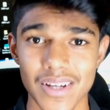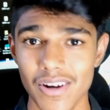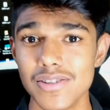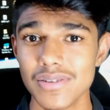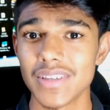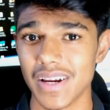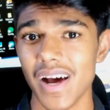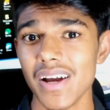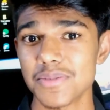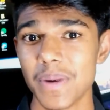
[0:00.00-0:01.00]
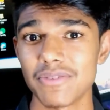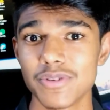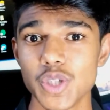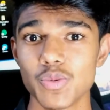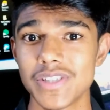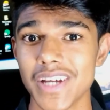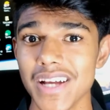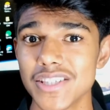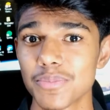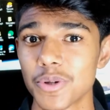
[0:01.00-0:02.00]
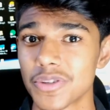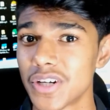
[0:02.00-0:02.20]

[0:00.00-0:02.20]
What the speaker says: Also, there are smartphones which can support